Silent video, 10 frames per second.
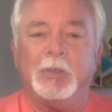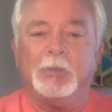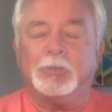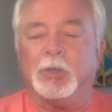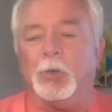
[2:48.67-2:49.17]

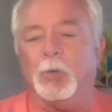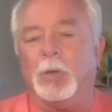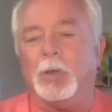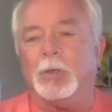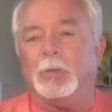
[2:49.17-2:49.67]
So
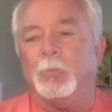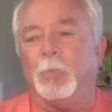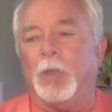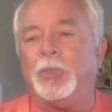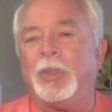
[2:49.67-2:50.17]

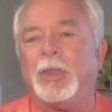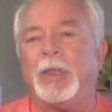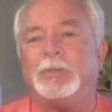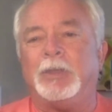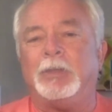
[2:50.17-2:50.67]
mm-hmm. one thing I
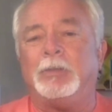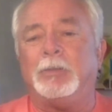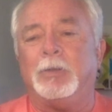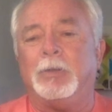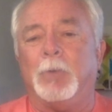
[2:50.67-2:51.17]
did
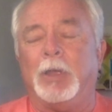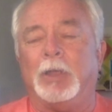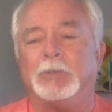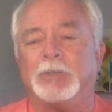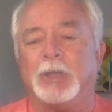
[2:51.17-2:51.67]

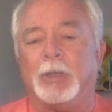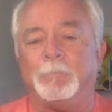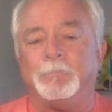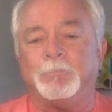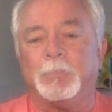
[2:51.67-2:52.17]
was
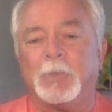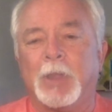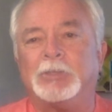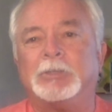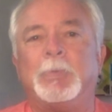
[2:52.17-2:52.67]
um,
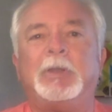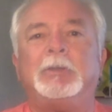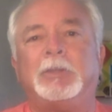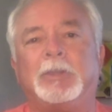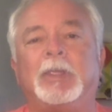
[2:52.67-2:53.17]
I submitted
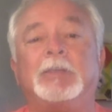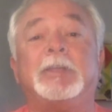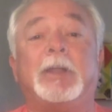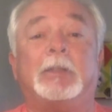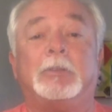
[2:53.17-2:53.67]
to things
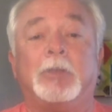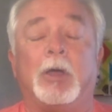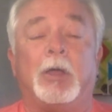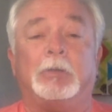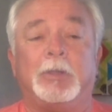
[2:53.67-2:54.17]
that I
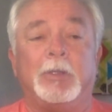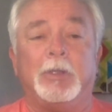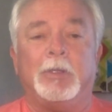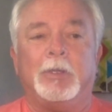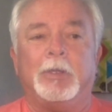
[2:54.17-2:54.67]
thought
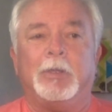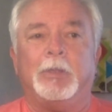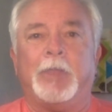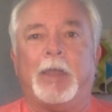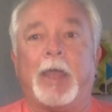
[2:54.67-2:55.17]

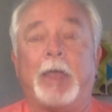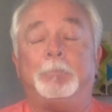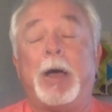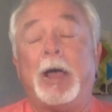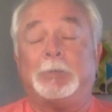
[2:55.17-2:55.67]
that I
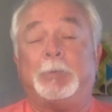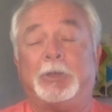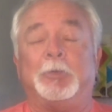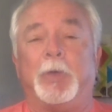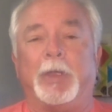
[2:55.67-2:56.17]
possibly
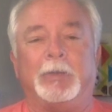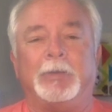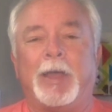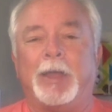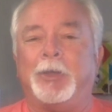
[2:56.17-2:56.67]
could win.
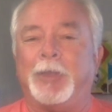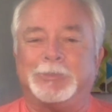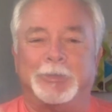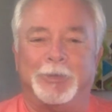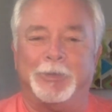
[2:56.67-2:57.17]
Now I know
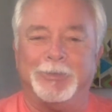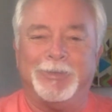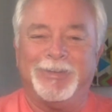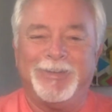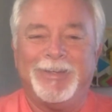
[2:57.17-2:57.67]
that's a little.
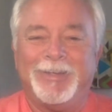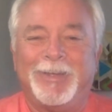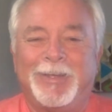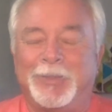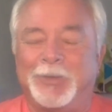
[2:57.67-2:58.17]

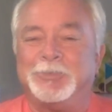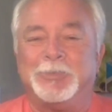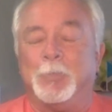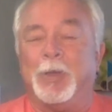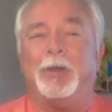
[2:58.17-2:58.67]
There's
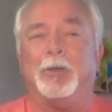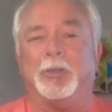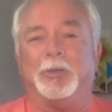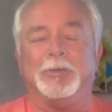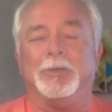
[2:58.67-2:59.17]
what are
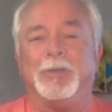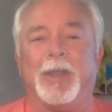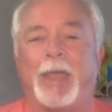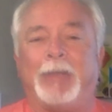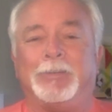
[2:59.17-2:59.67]
there
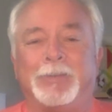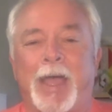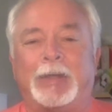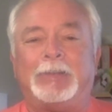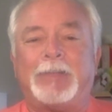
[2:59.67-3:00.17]
nine
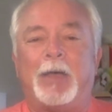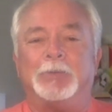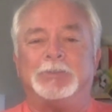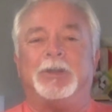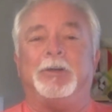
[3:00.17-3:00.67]
ninety
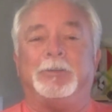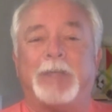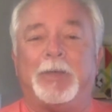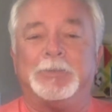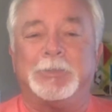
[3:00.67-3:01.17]
thousand, hundred
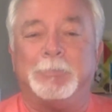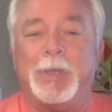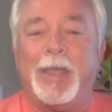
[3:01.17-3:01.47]
thousand